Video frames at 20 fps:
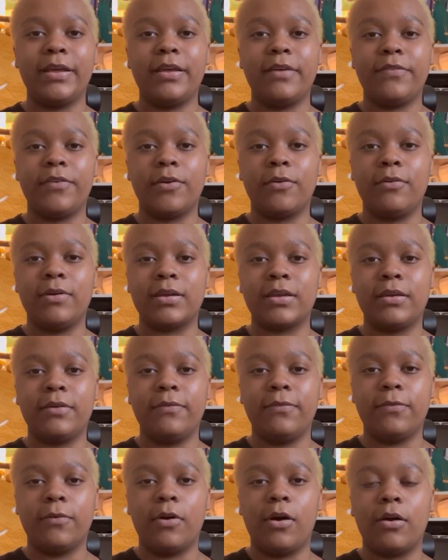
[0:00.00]
if you're looking
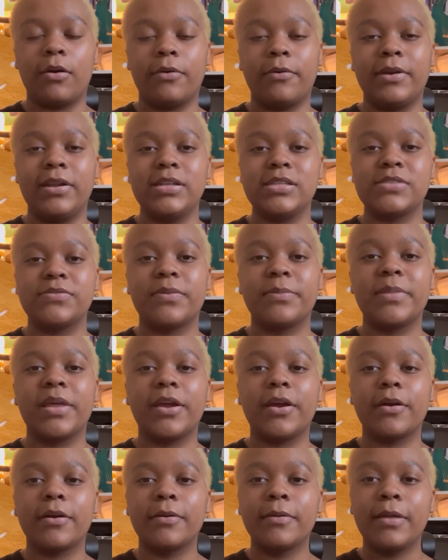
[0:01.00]
for ocarinas from
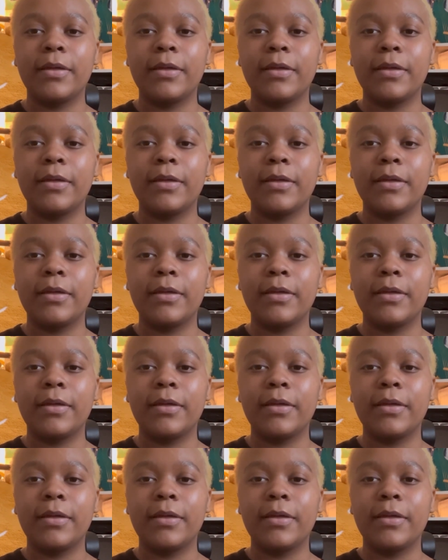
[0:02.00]
there.